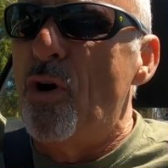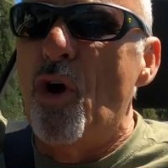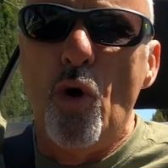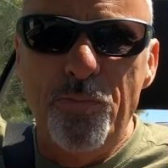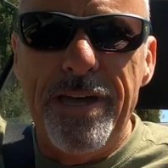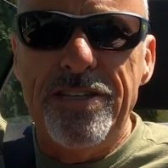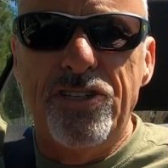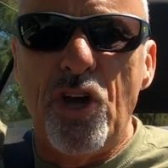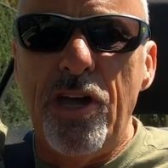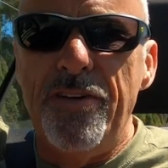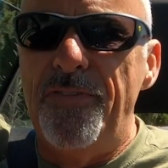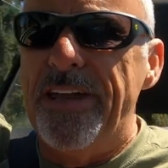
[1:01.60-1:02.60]
I hope you
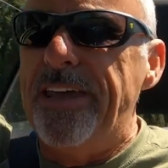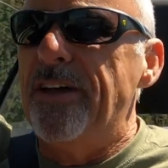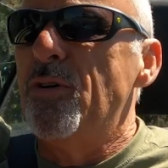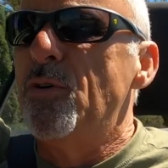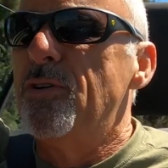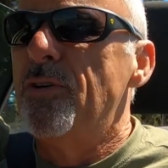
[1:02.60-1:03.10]
enjoy the video.